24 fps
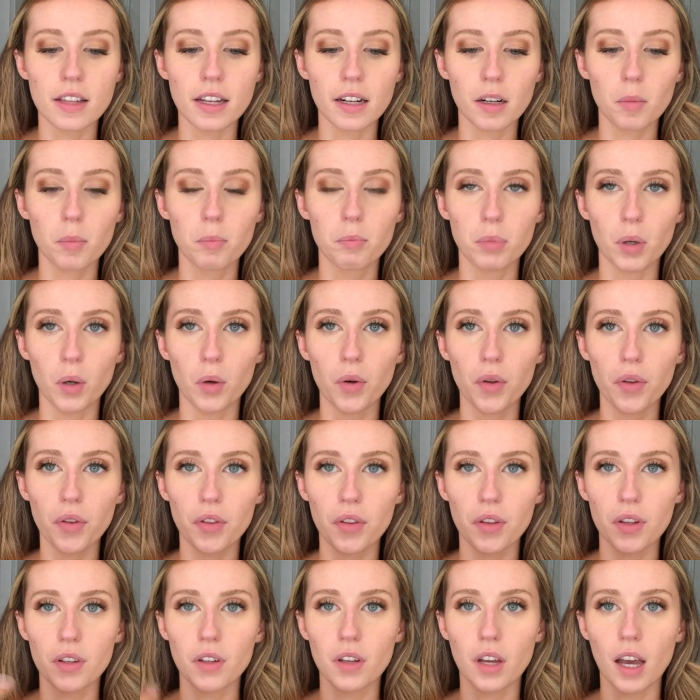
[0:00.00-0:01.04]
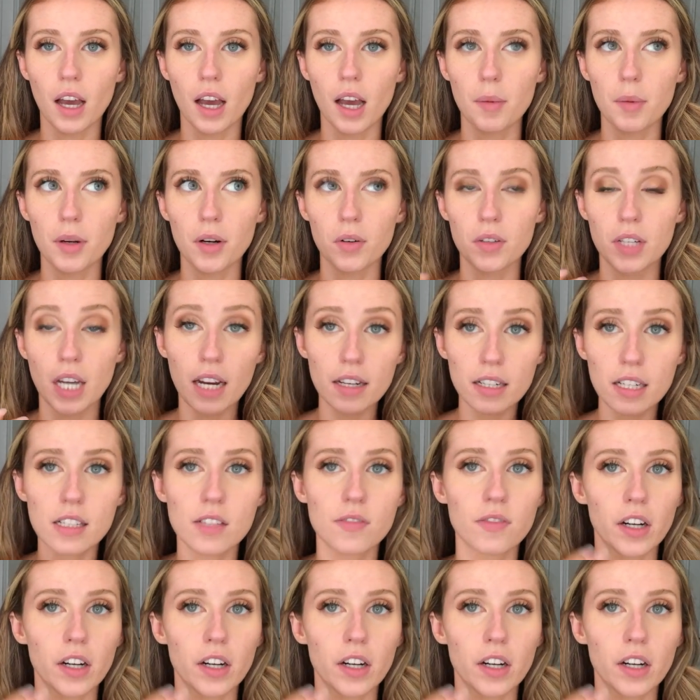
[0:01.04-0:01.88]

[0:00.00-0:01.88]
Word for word: they're both, um, you know, Tati's